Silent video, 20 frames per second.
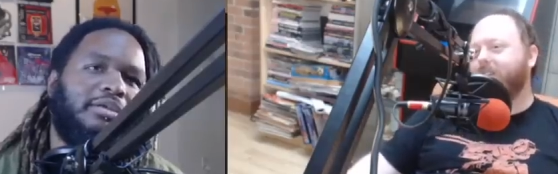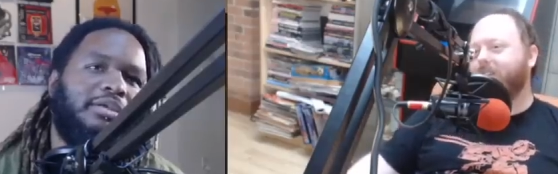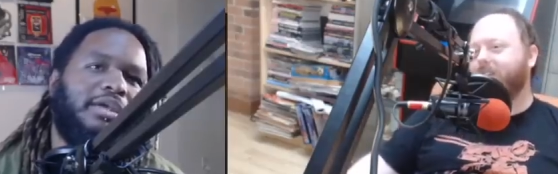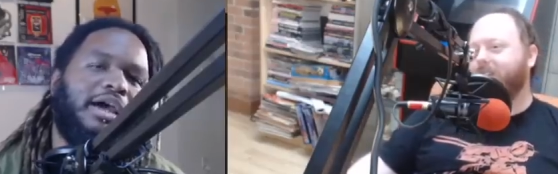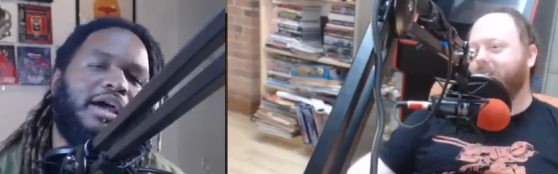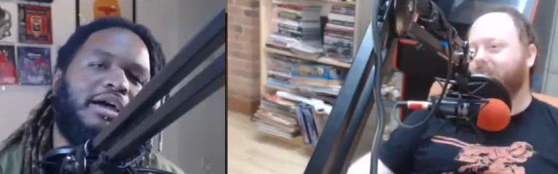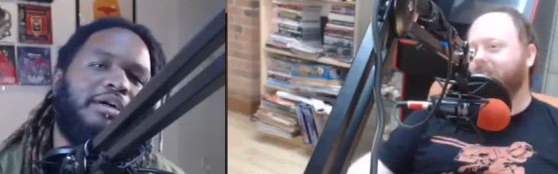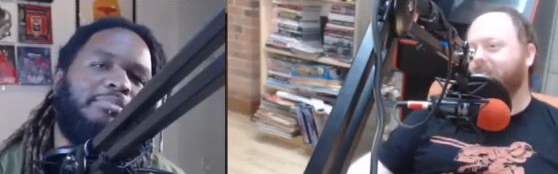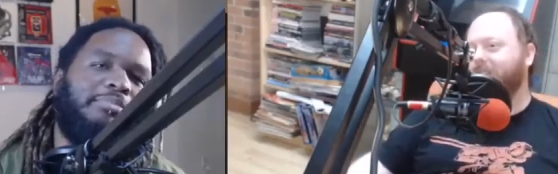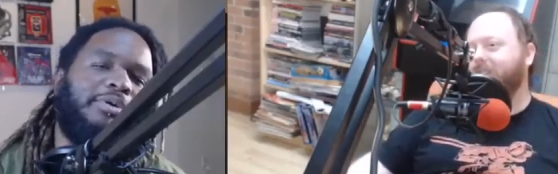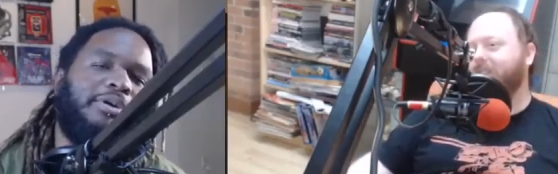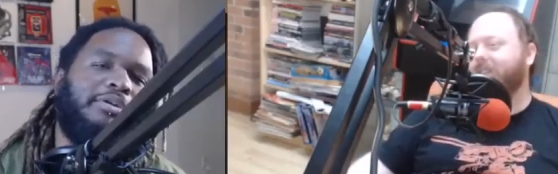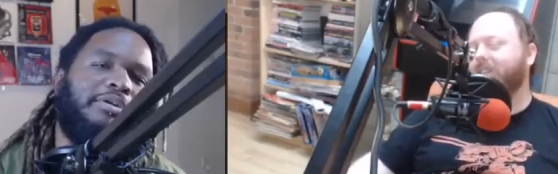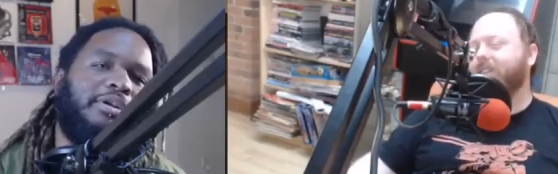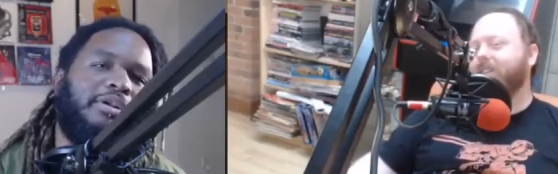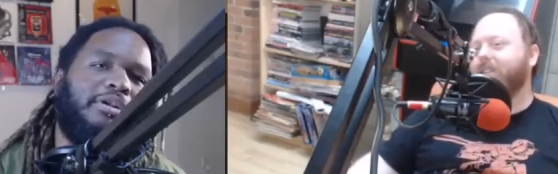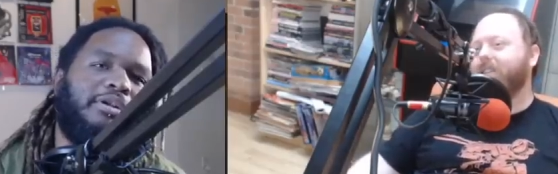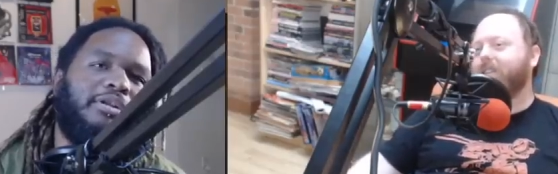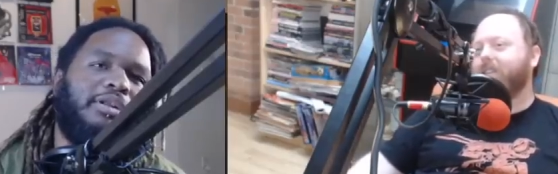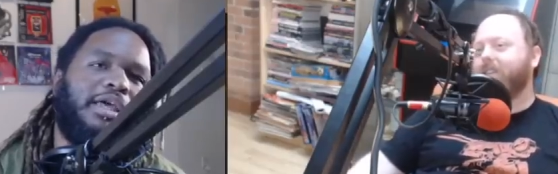Speaker 1: Yeah, but
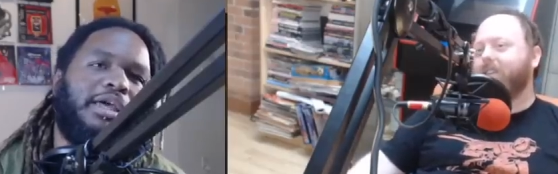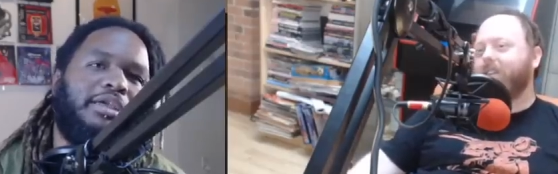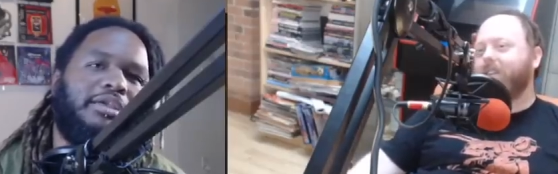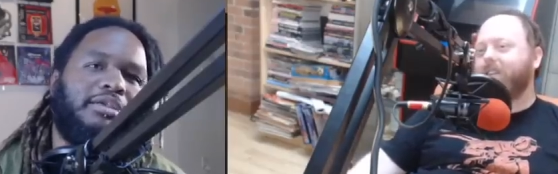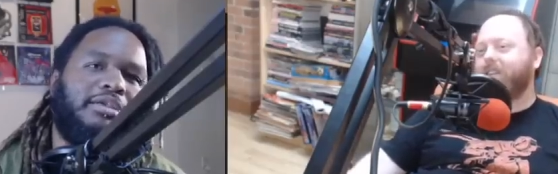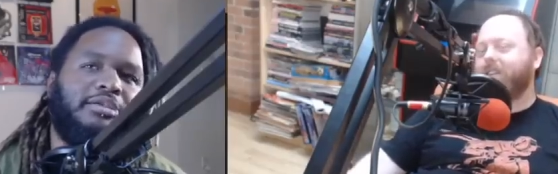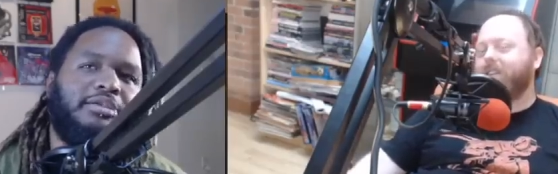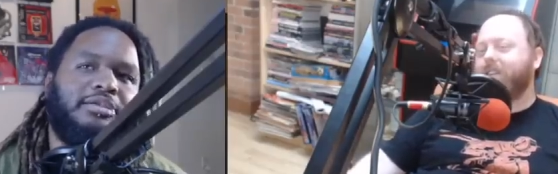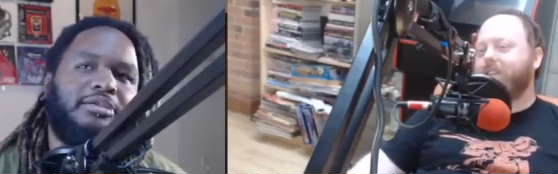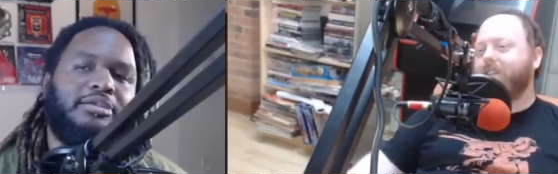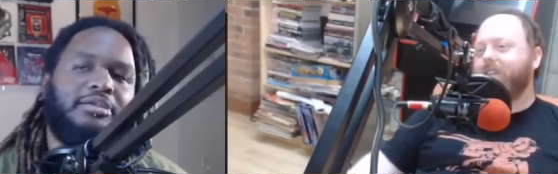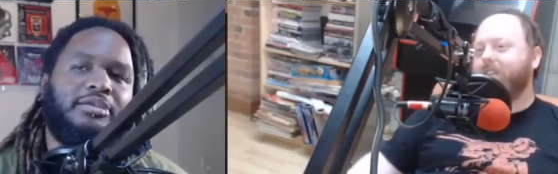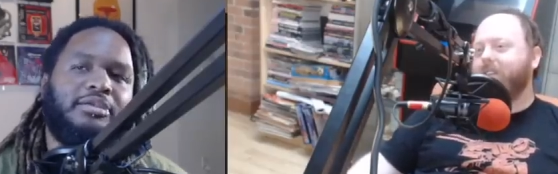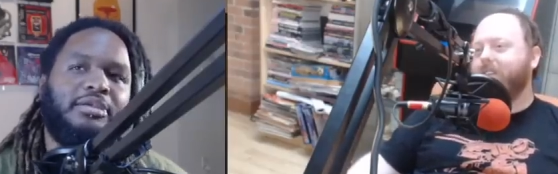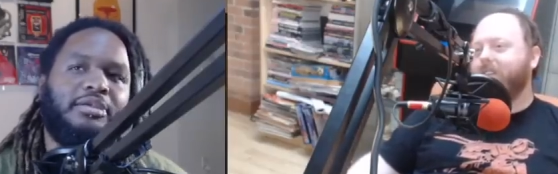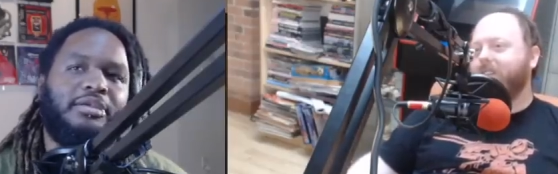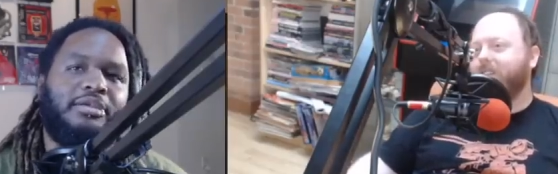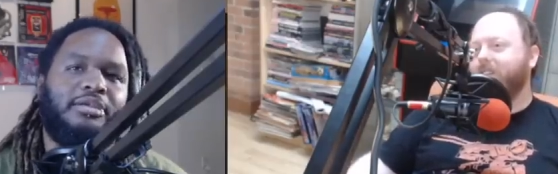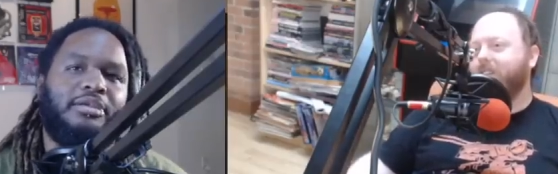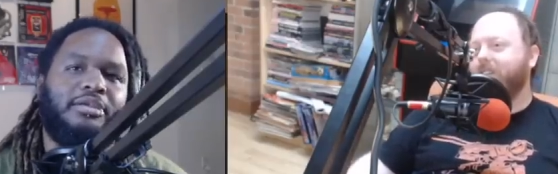like.
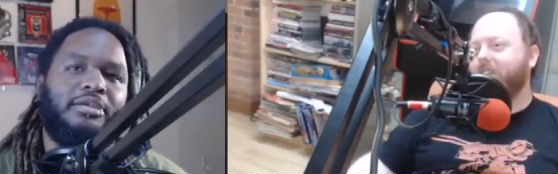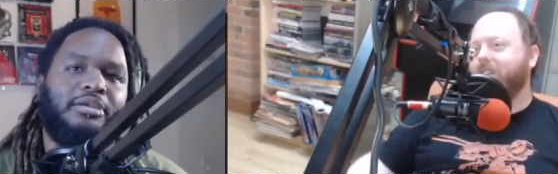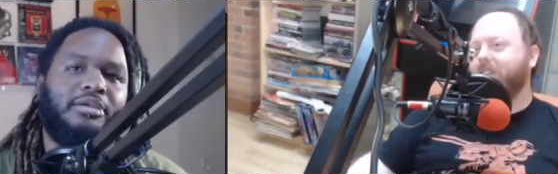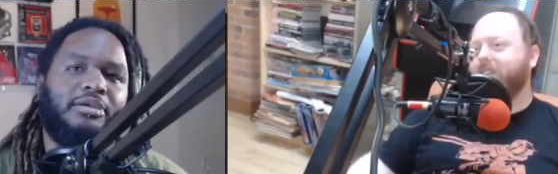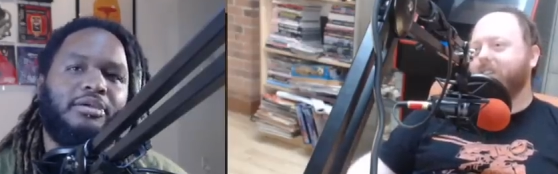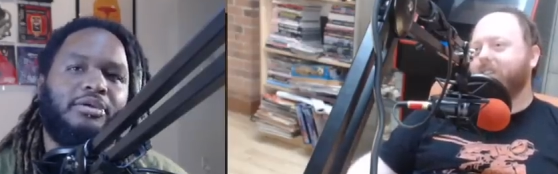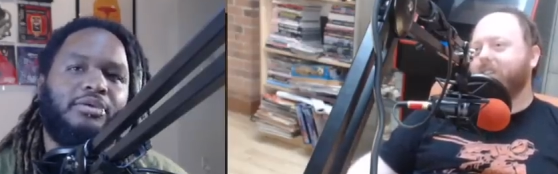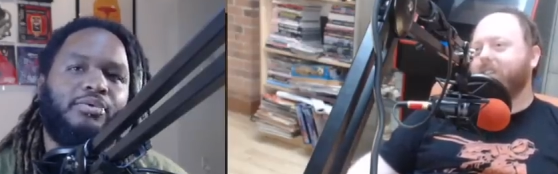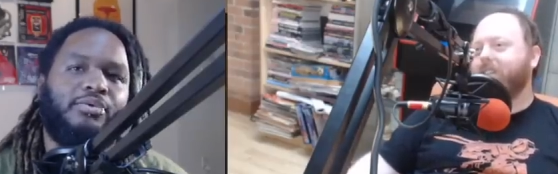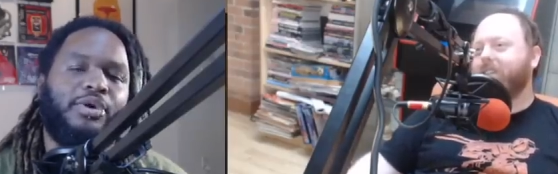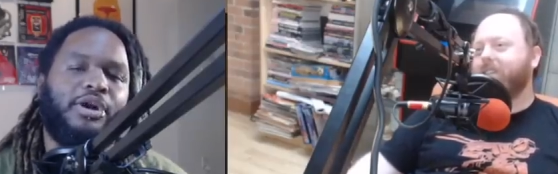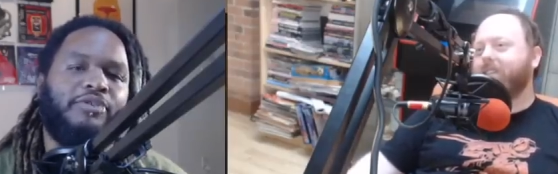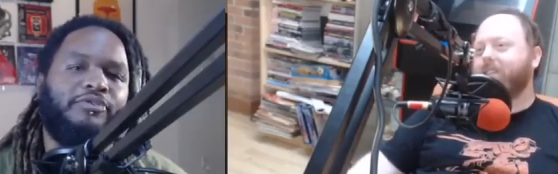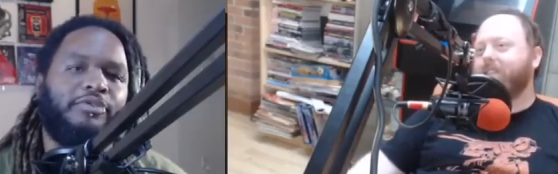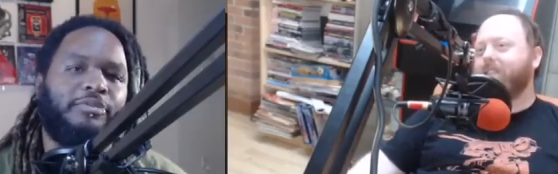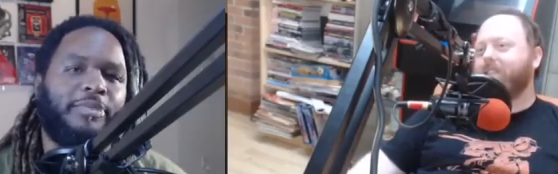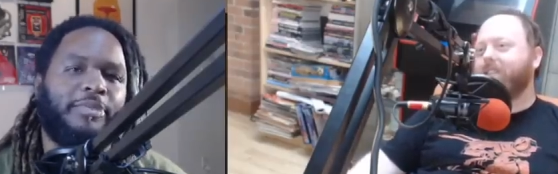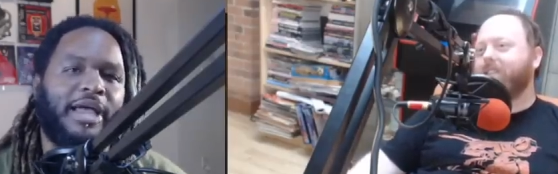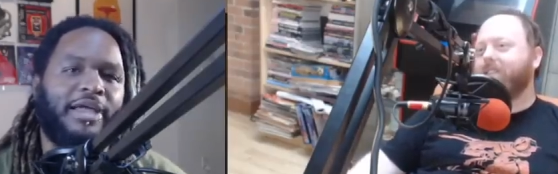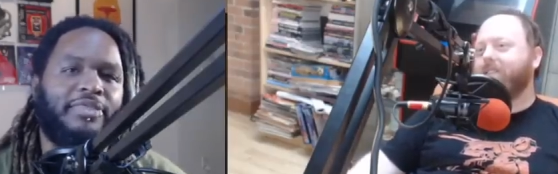
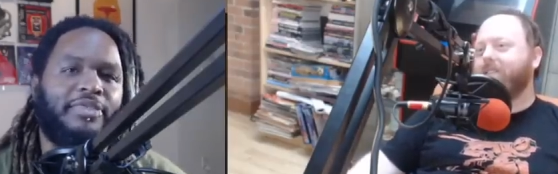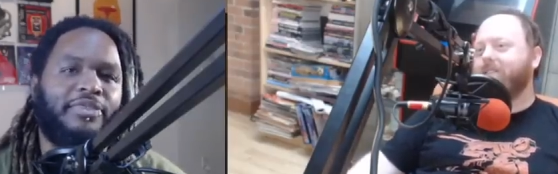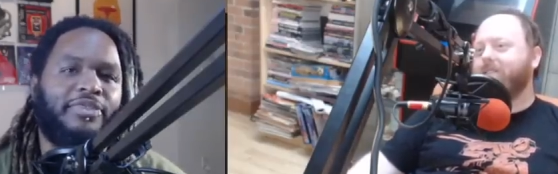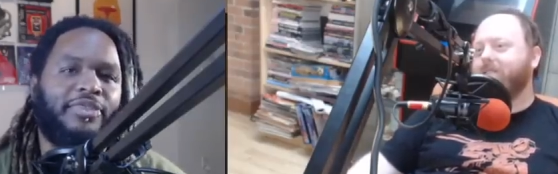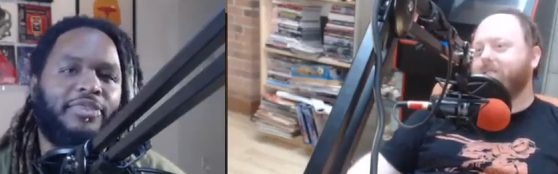Whatever, man. The